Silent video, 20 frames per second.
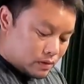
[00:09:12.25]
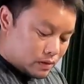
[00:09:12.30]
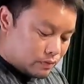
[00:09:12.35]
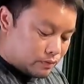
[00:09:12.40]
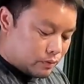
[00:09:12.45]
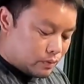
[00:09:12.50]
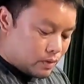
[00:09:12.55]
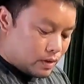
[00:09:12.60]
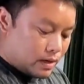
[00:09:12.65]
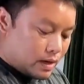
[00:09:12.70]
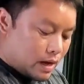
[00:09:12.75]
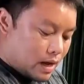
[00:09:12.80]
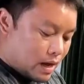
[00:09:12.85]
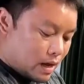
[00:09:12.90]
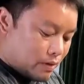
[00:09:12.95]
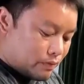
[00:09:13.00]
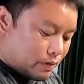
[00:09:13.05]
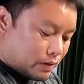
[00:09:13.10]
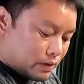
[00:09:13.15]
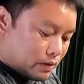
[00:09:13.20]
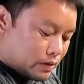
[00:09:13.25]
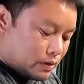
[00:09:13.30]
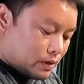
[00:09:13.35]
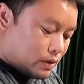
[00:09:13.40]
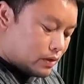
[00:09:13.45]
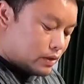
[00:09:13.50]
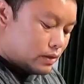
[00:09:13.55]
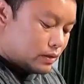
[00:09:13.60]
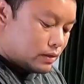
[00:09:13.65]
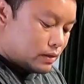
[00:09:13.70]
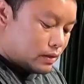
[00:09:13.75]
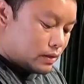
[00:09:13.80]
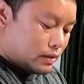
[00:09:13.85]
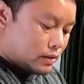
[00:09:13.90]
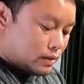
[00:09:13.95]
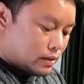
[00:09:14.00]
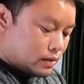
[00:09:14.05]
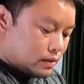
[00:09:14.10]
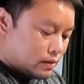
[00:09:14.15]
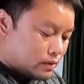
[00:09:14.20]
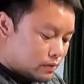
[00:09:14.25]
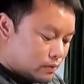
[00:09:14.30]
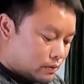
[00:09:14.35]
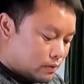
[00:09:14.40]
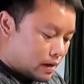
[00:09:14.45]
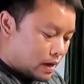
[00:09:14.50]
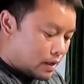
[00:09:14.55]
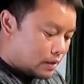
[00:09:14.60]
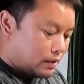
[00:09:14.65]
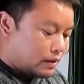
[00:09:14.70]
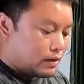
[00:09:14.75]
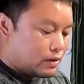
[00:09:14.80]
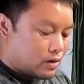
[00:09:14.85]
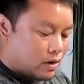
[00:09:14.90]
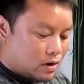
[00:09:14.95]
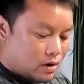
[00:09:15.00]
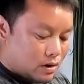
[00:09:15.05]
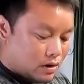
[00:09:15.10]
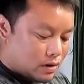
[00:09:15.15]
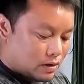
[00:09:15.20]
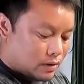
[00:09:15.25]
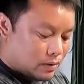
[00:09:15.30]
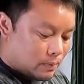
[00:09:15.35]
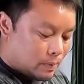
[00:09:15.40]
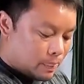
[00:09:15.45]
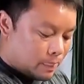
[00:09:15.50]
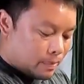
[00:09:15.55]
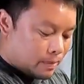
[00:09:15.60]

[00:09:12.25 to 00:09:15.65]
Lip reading: if you want to have a good handling car,